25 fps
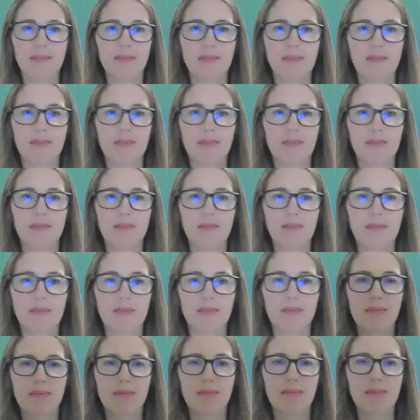the number one
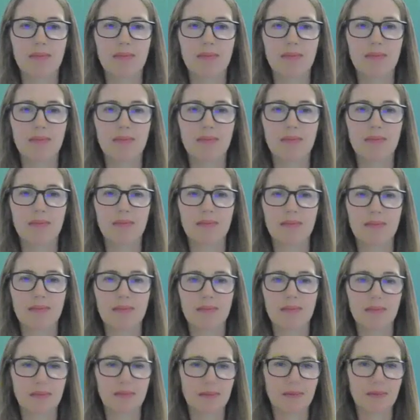reason
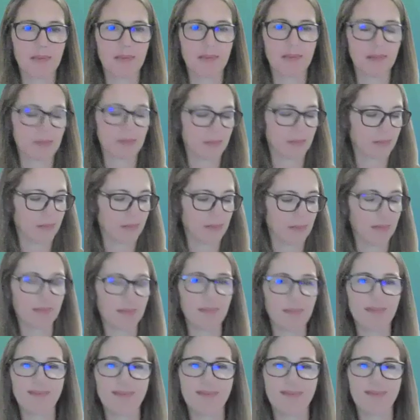why we
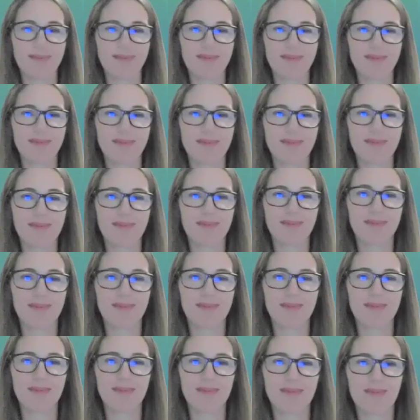are
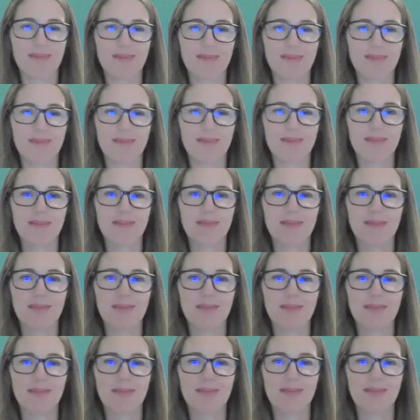having a difficult
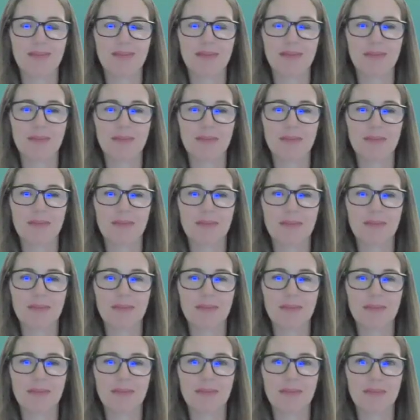time in
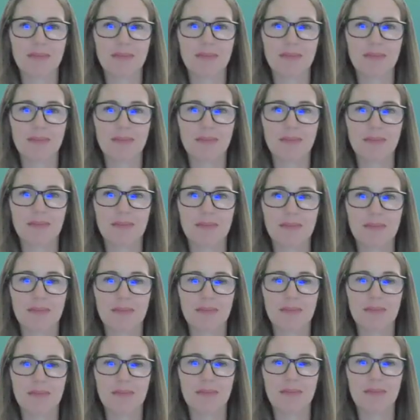attracting,
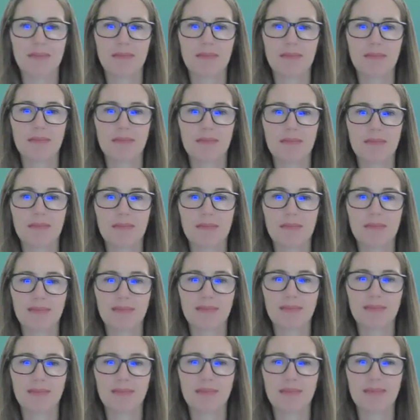getting more young people
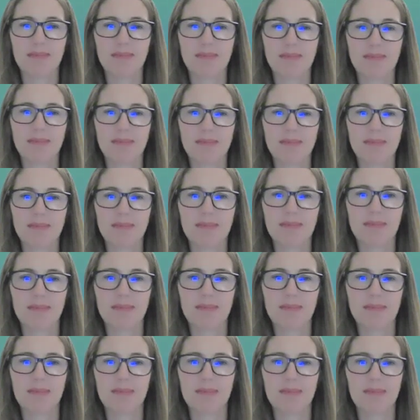to be
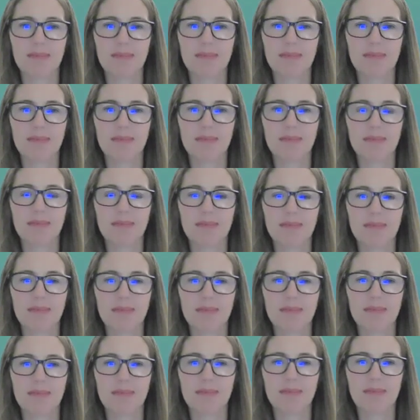interested to
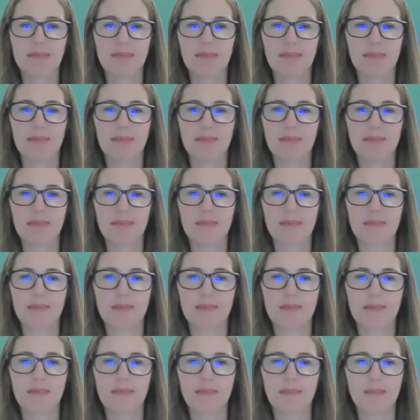enter into the
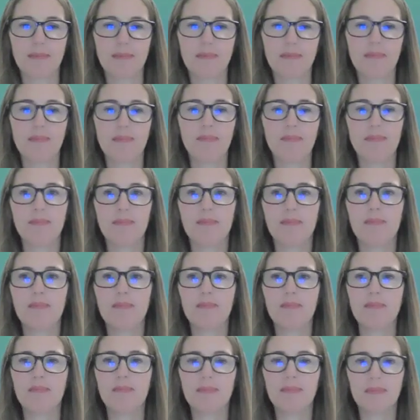teaching profession
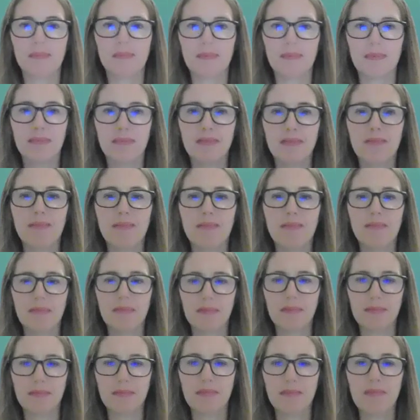is
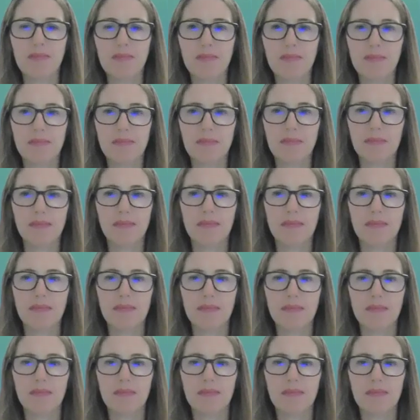because
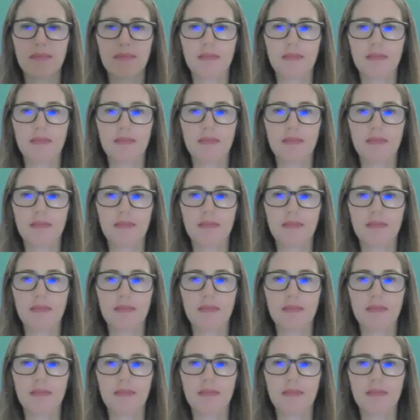there